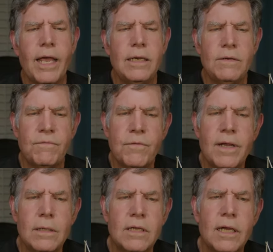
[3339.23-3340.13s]
And in
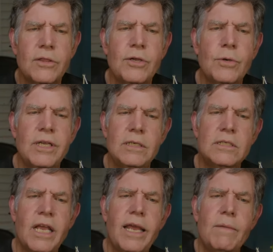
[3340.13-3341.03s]
Final Cut, there
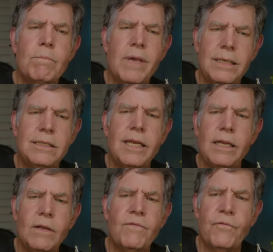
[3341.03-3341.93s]
is a
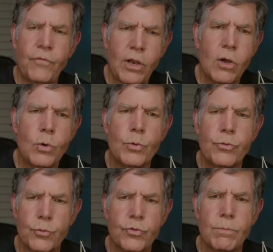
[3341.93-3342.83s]
metadata flow
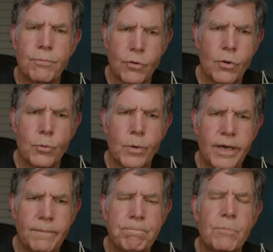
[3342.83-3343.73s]
through the
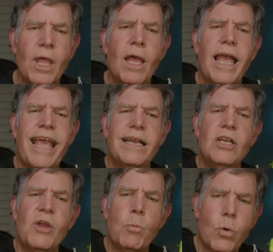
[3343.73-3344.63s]
program
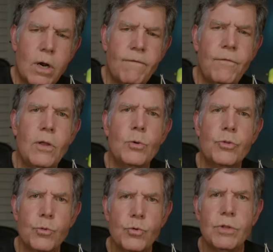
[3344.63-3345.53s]
and a
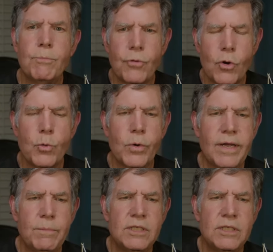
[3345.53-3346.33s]
workflow through the program.